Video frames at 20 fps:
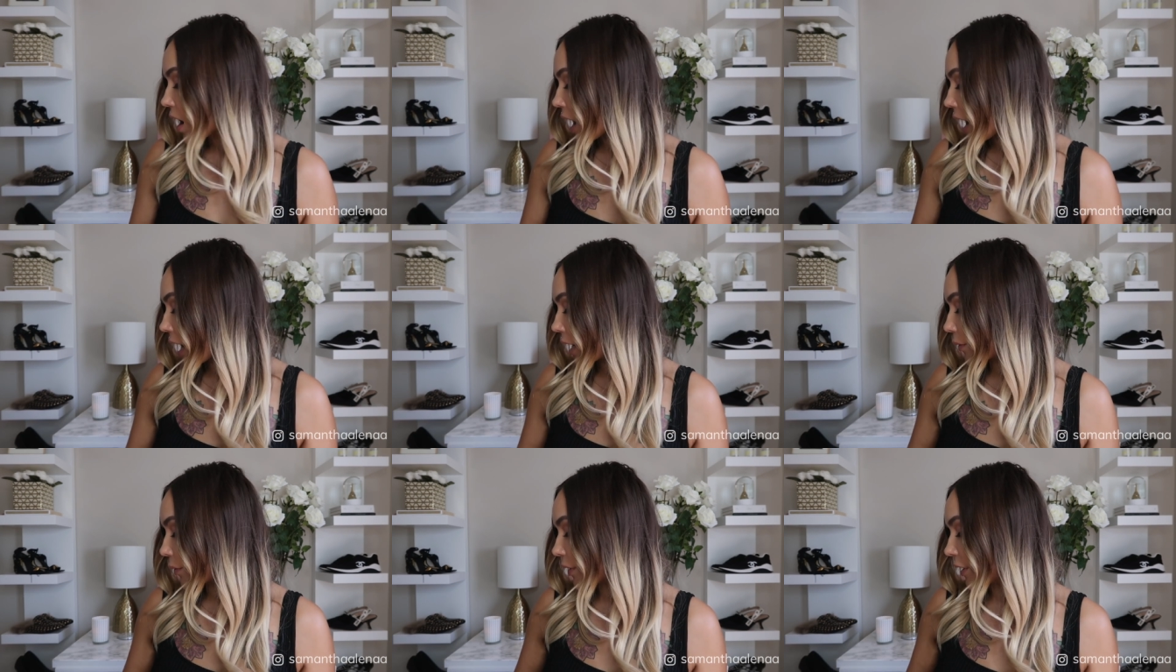
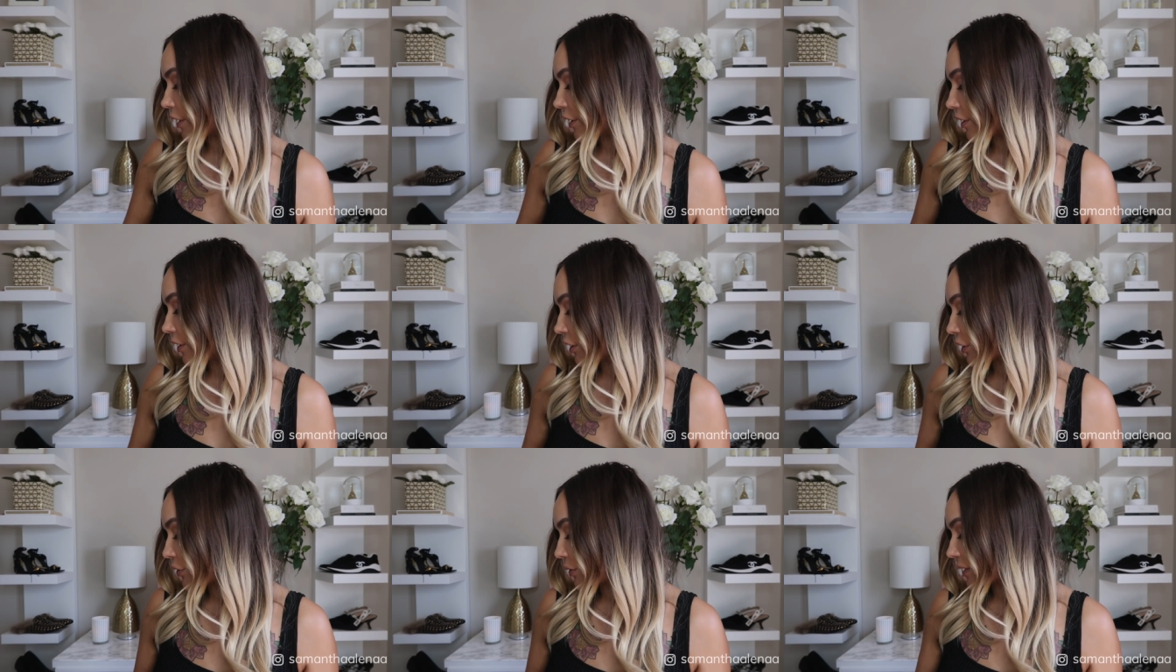I would
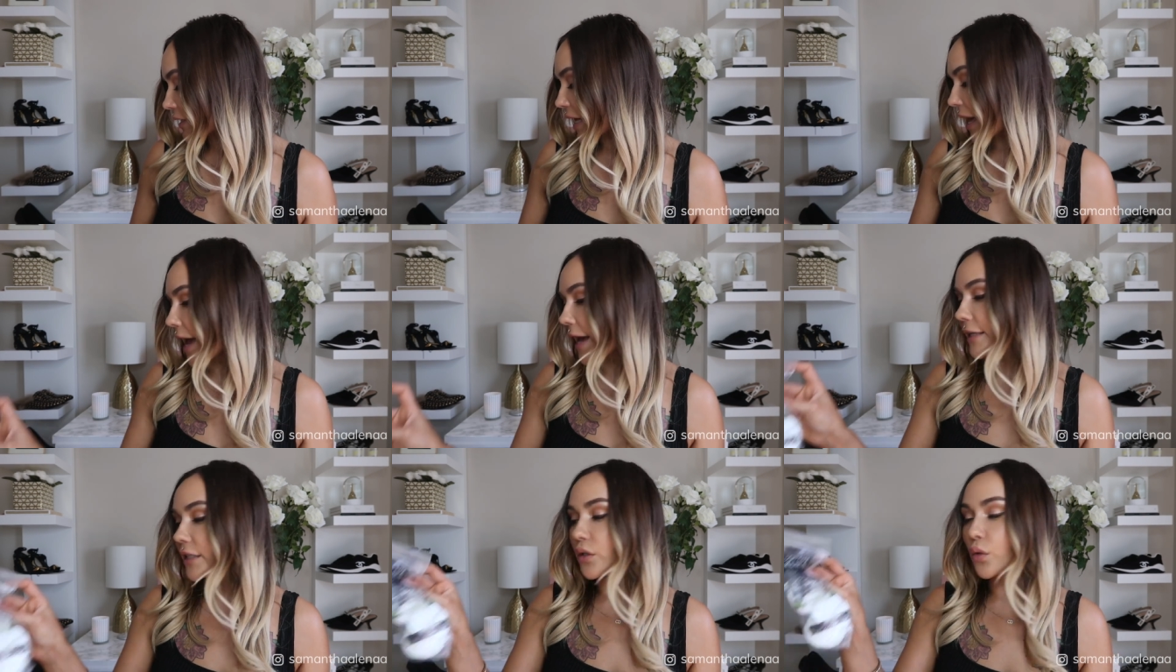use
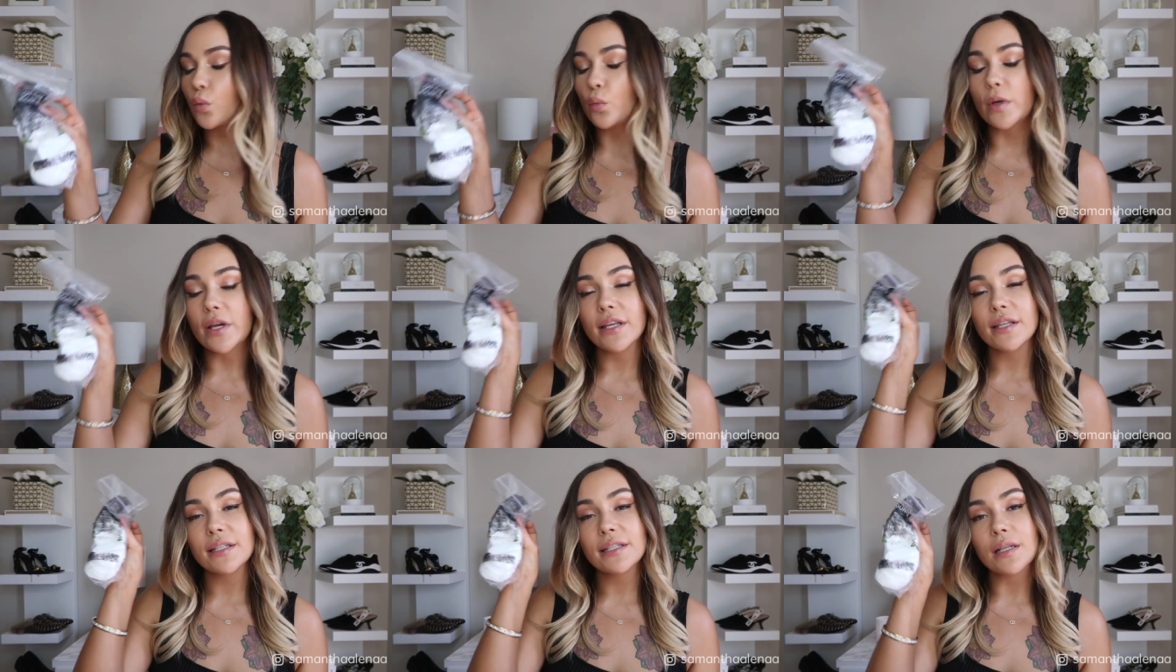that
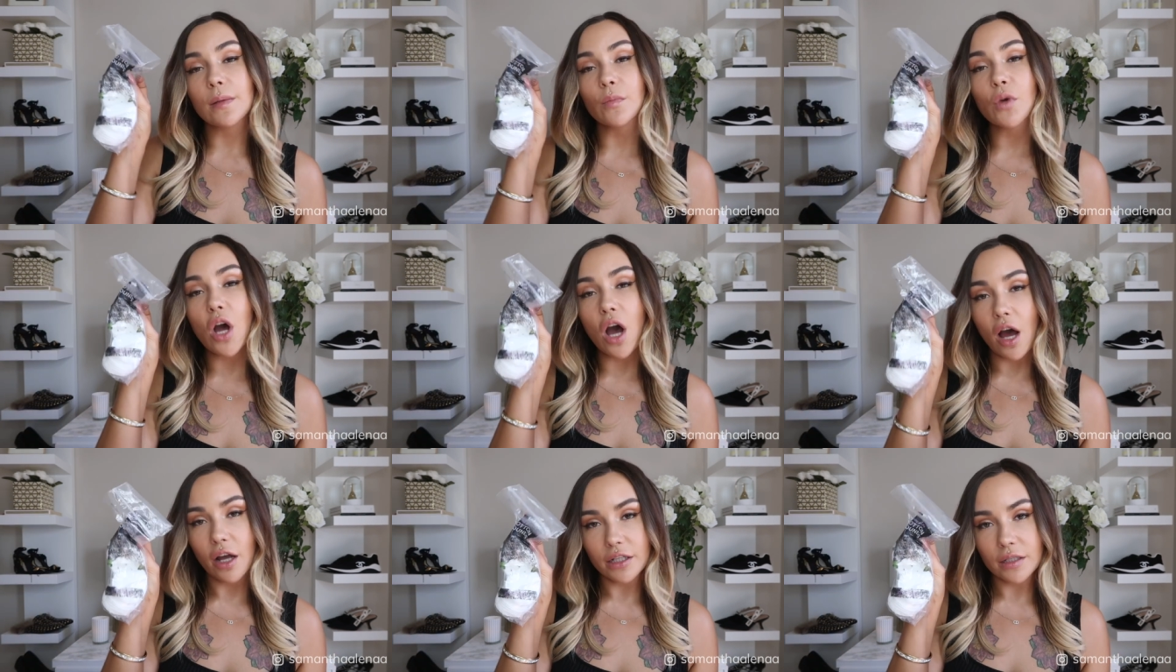with some
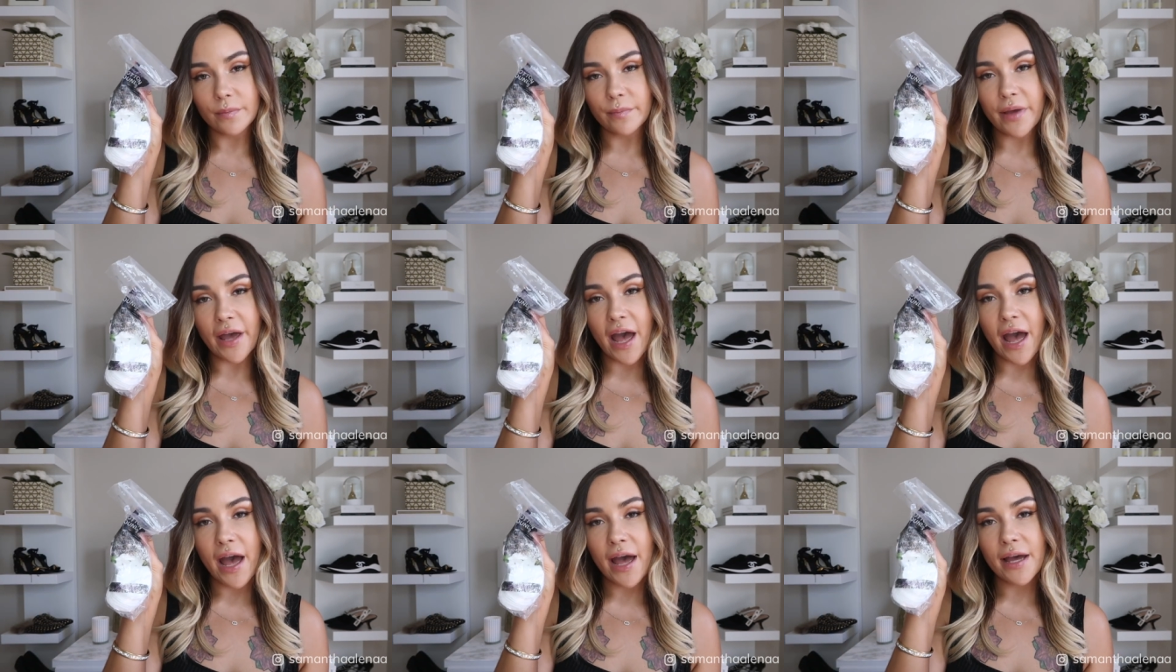cotton
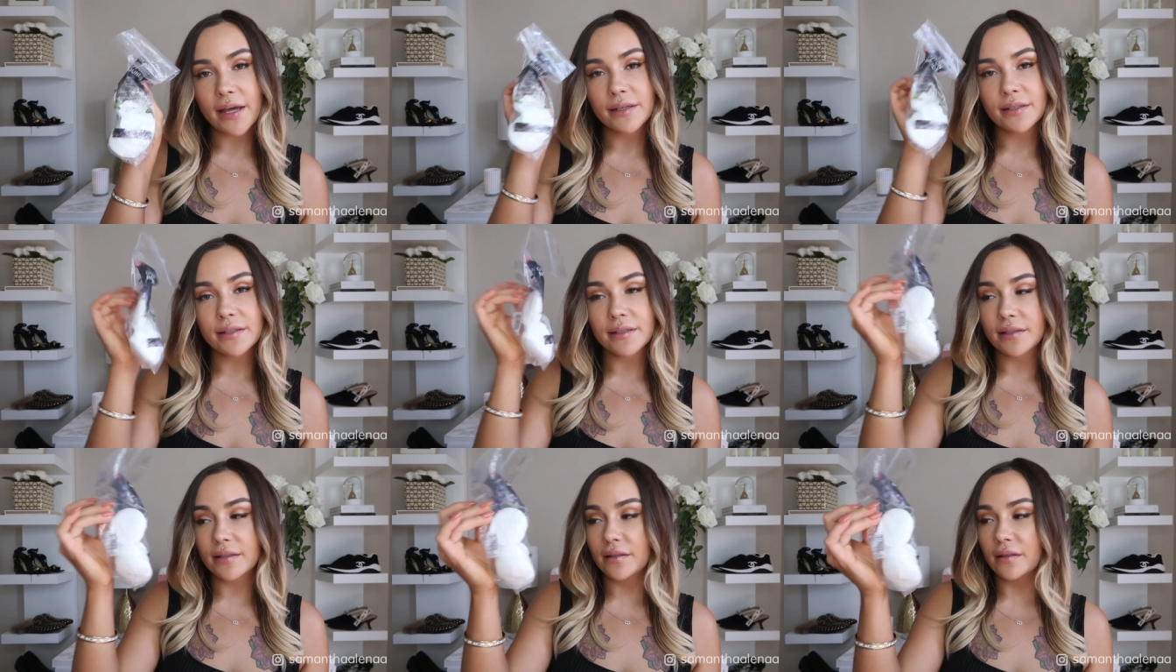
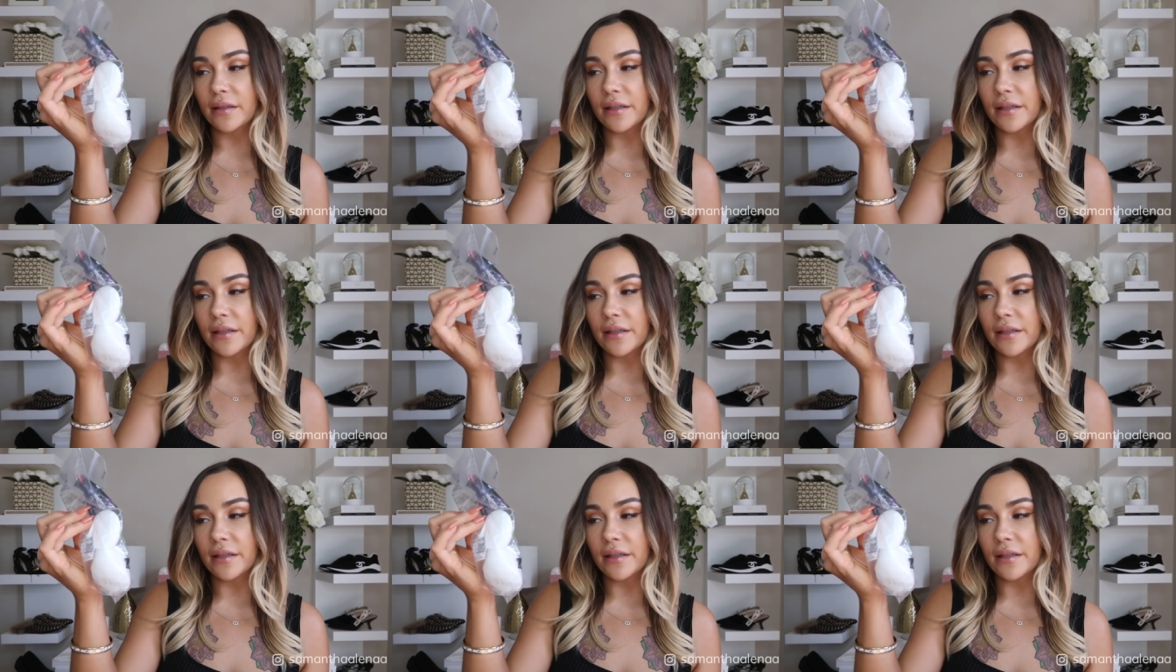pads.